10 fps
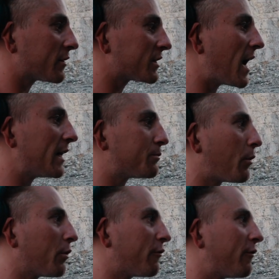side is
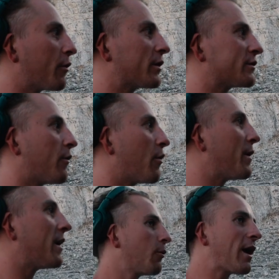pulling focus for me.
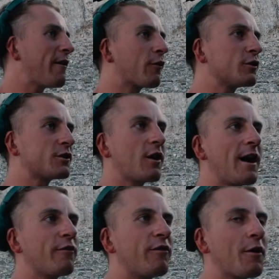When I first started
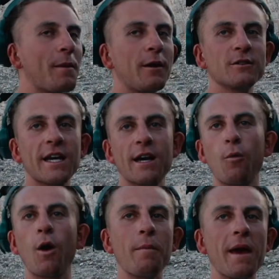out filming, it was like a
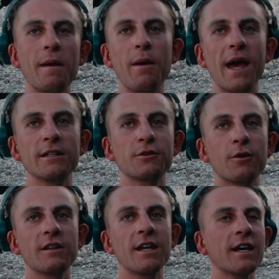one man band sort
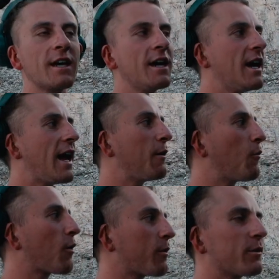of thing, and
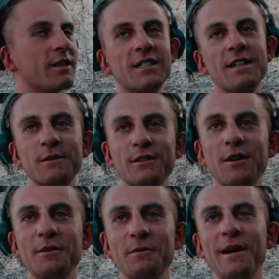working with a team is so
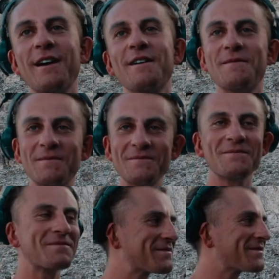much better. So
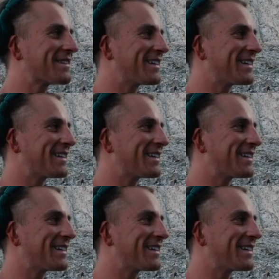sick.